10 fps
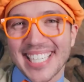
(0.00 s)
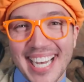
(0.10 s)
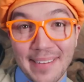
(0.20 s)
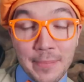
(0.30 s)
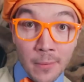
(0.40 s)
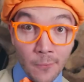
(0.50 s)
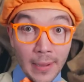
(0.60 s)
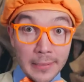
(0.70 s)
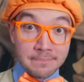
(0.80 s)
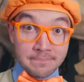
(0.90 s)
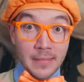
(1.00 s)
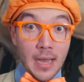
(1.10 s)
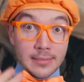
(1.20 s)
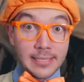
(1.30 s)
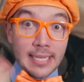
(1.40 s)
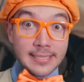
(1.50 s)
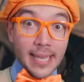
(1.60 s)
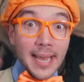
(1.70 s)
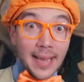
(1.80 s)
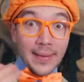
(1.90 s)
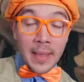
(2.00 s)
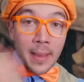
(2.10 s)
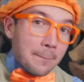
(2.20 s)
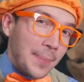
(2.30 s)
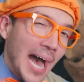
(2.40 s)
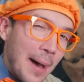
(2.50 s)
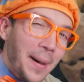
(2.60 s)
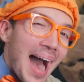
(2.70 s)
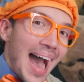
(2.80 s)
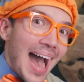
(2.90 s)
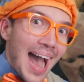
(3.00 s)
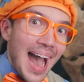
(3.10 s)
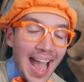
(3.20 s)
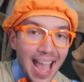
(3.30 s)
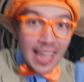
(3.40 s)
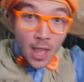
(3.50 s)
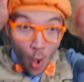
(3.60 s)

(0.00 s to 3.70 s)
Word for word: job. Well, I'll see you soon. Bye-bye.